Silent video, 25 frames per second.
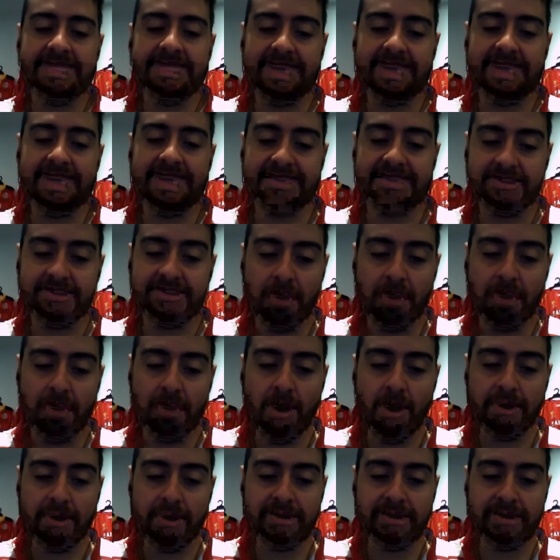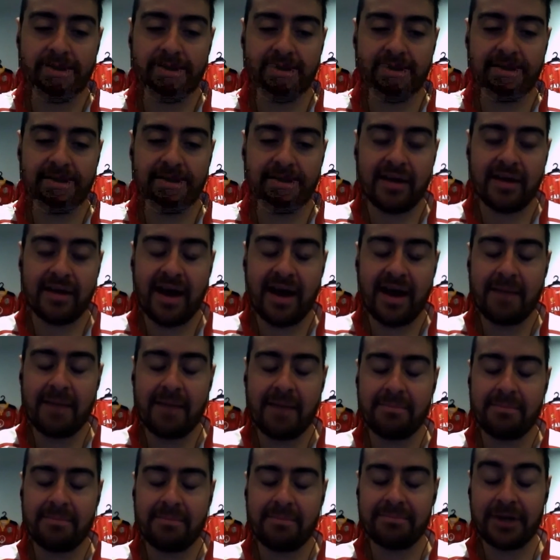It's not,
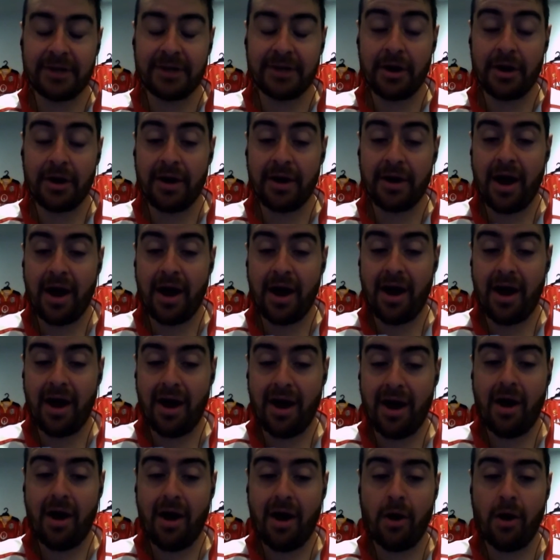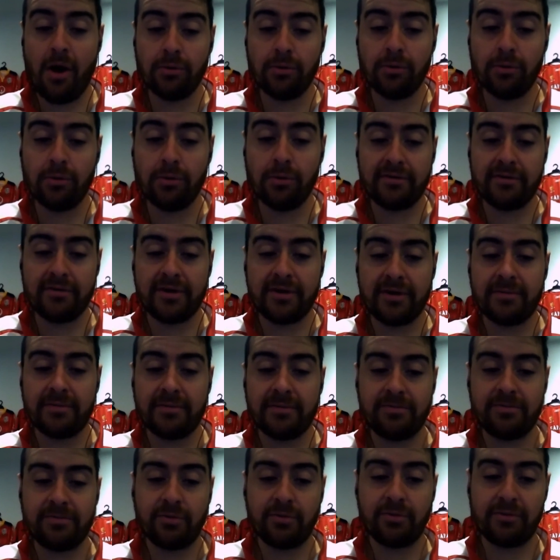um, you know, a, a, whole lot of a
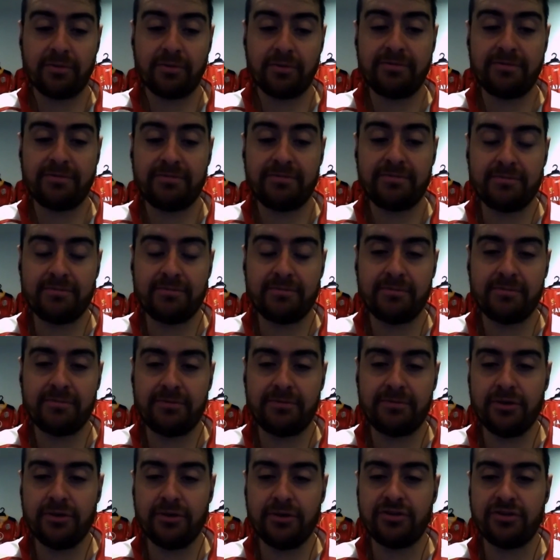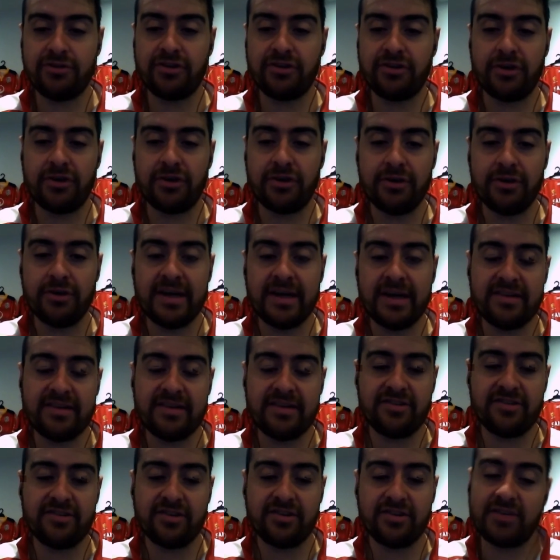sort of future security. It's
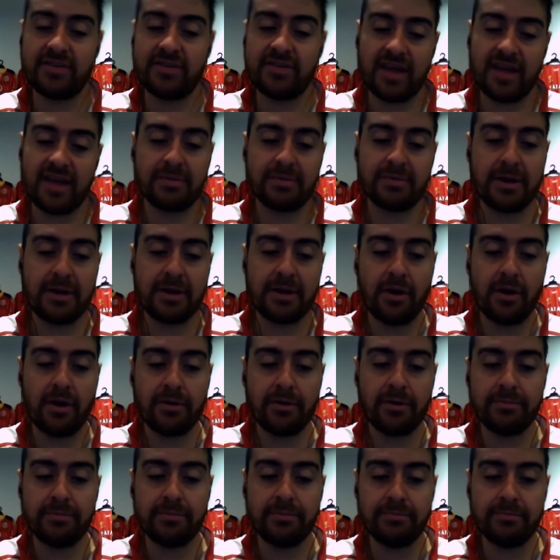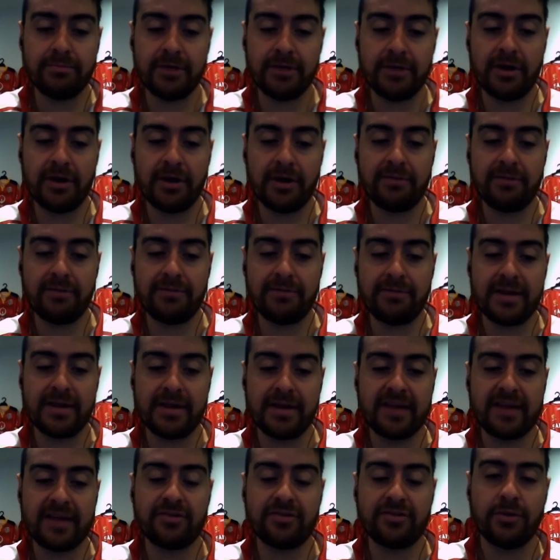just, as we know, you know, for the
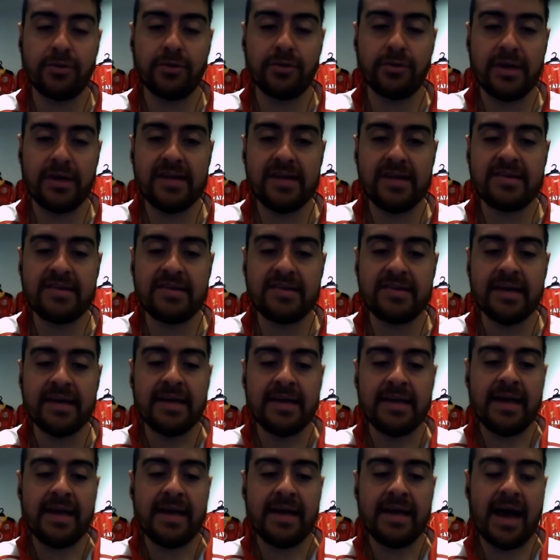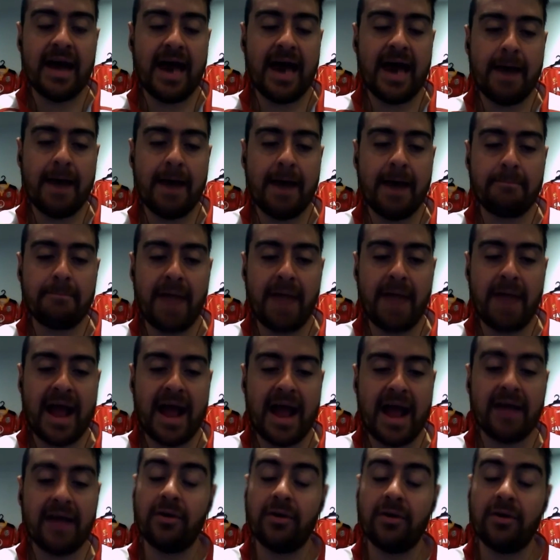next two years. Um,
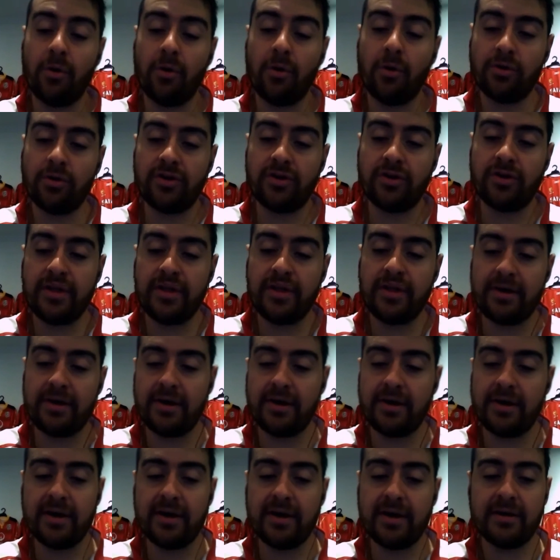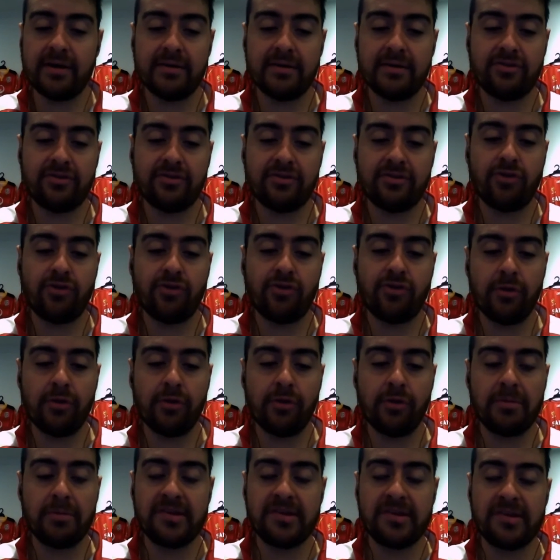and also, there are strong
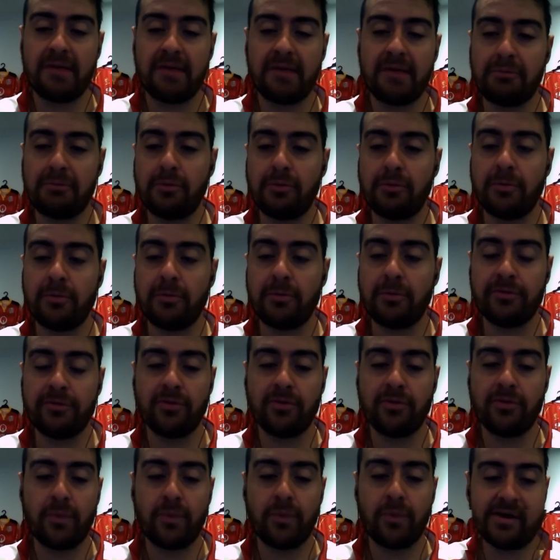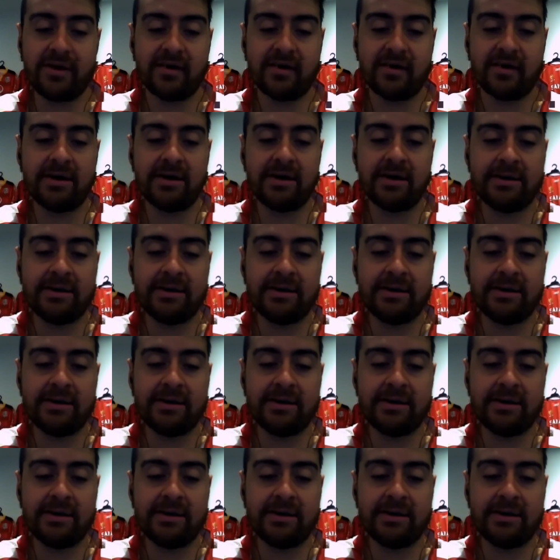rumours that we will move to winter,